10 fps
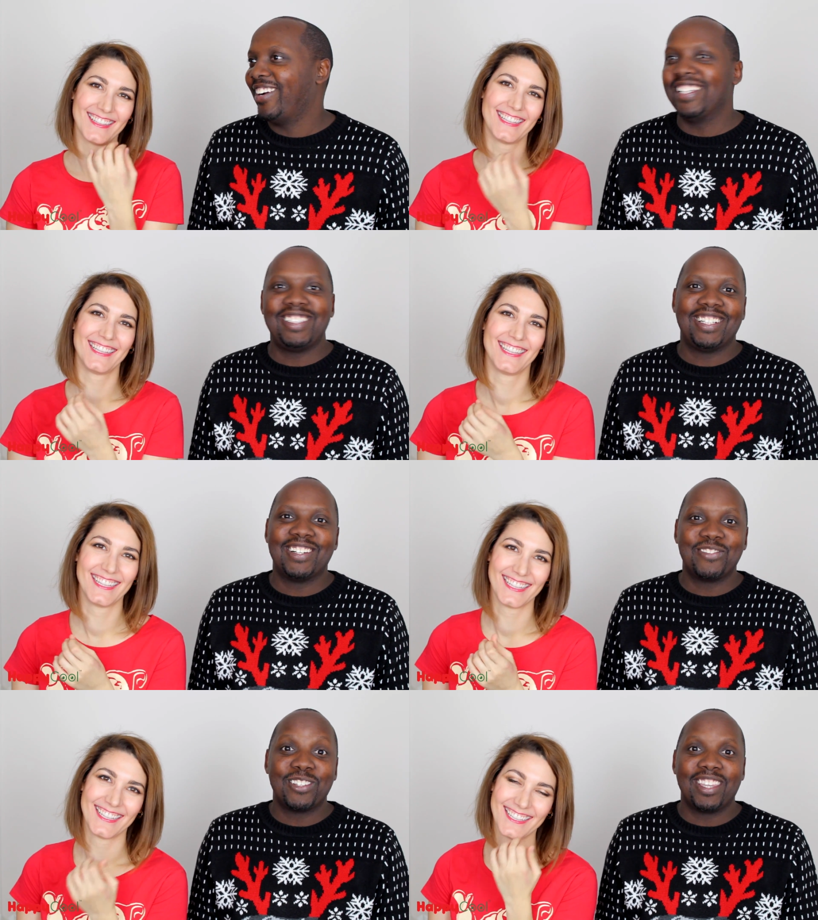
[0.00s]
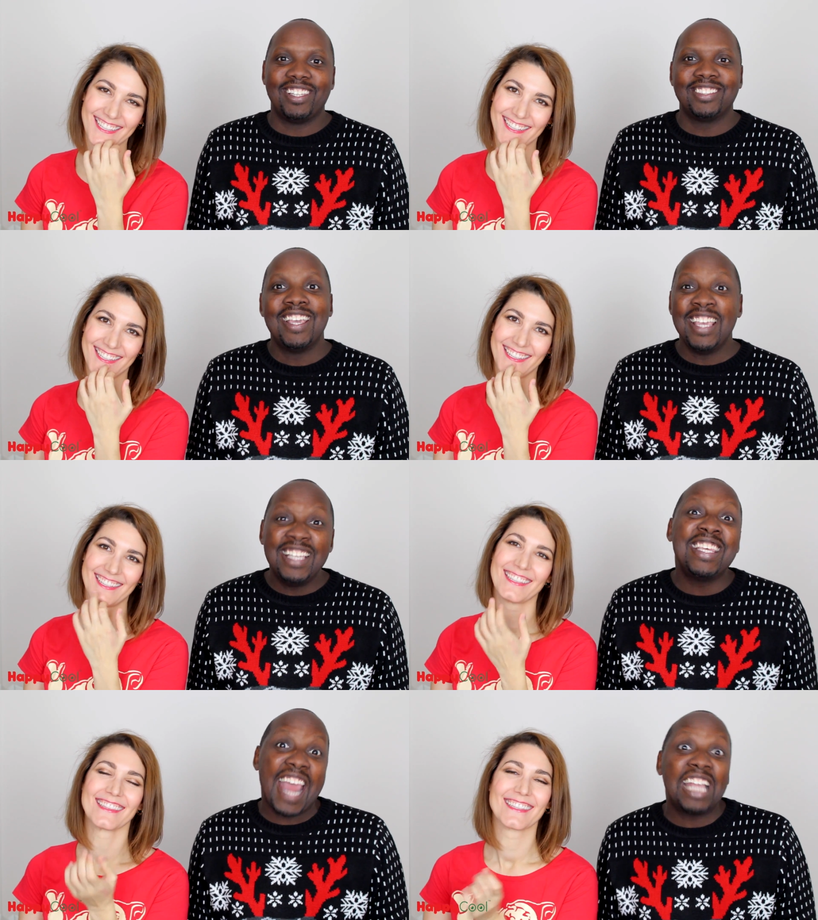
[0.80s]
Speaker 1: criteria for things.
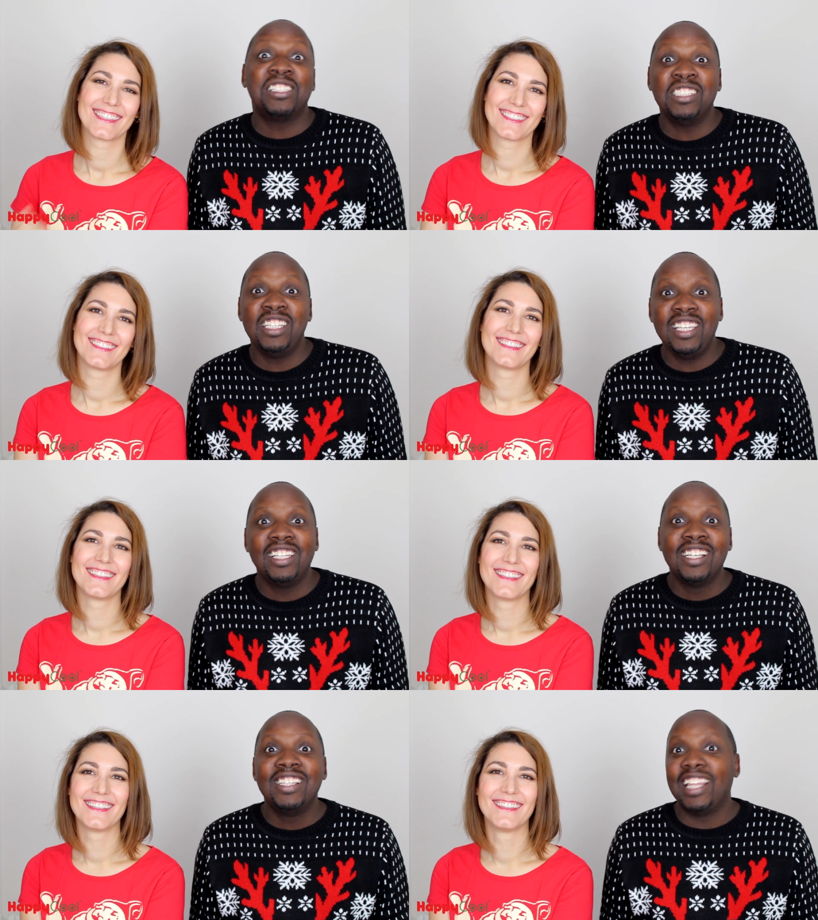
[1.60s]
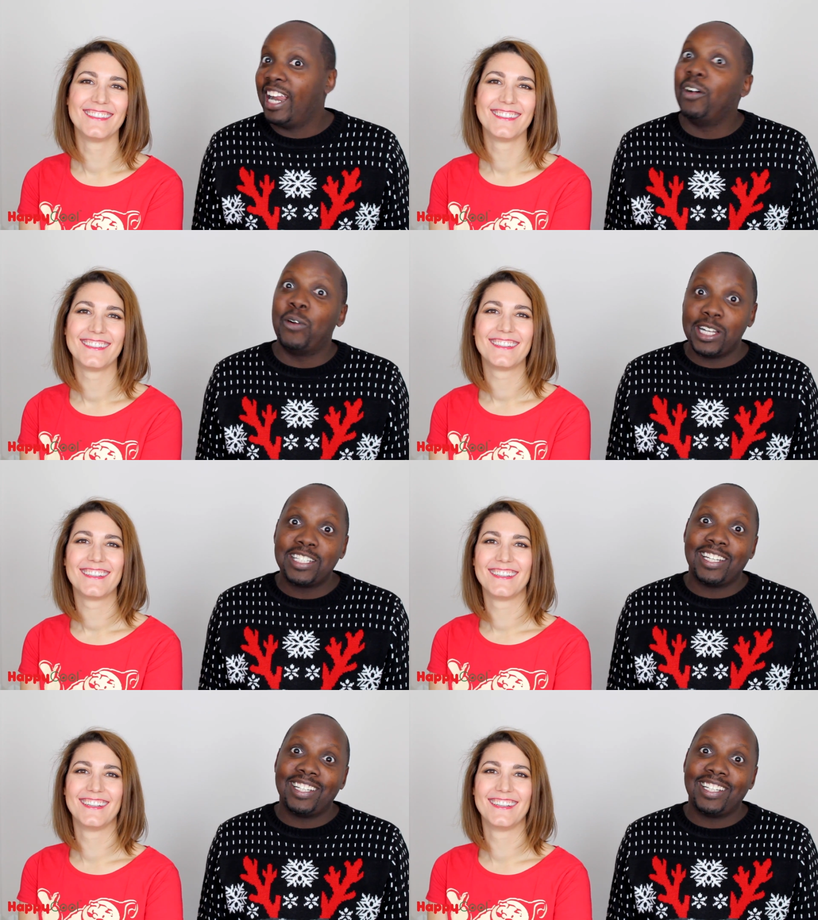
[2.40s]
Is it actiony? Then I'll watch